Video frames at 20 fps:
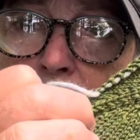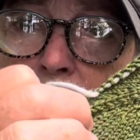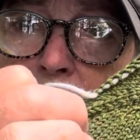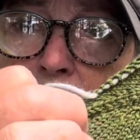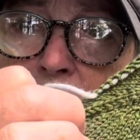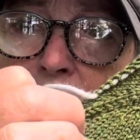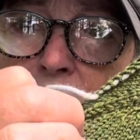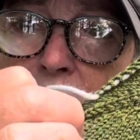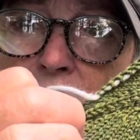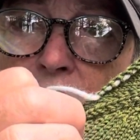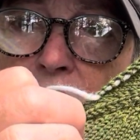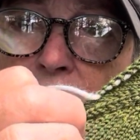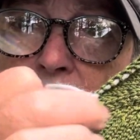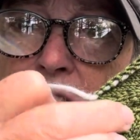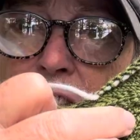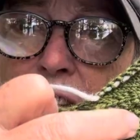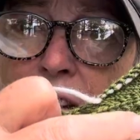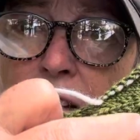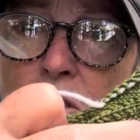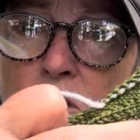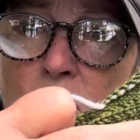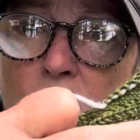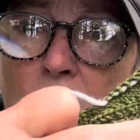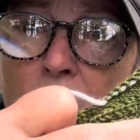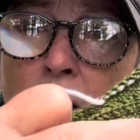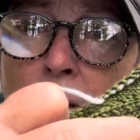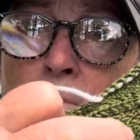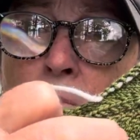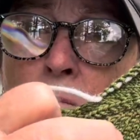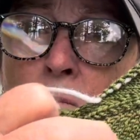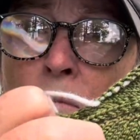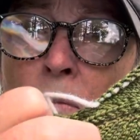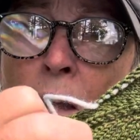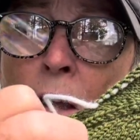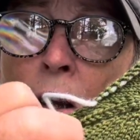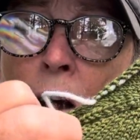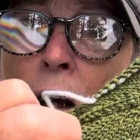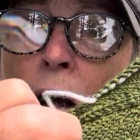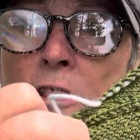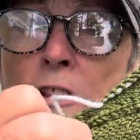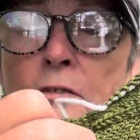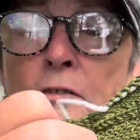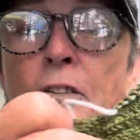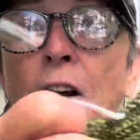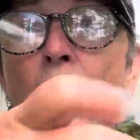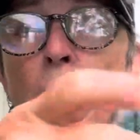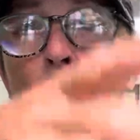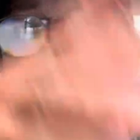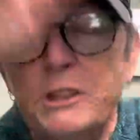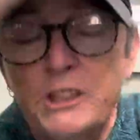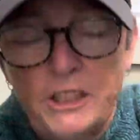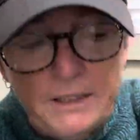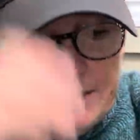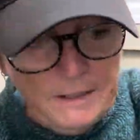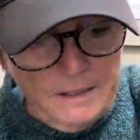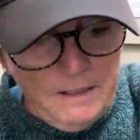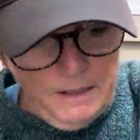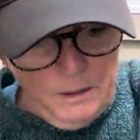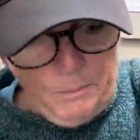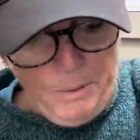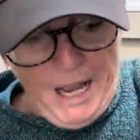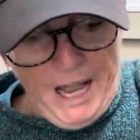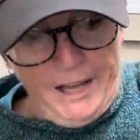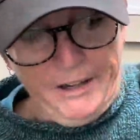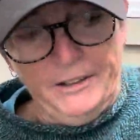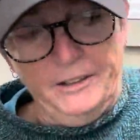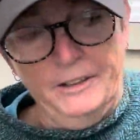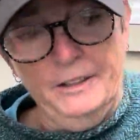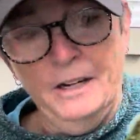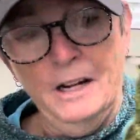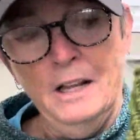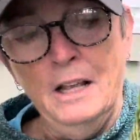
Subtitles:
stitches extra on the front, which is in the pattern,